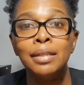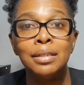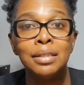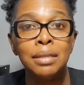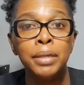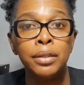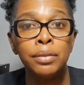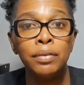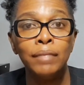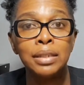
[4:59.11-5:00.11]
than some
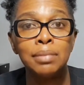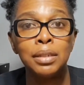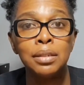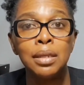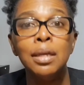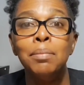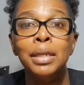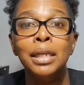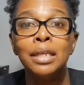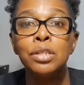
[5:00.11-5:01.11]
other investments,
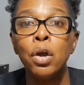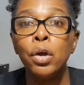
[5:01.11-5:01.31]
meaning it's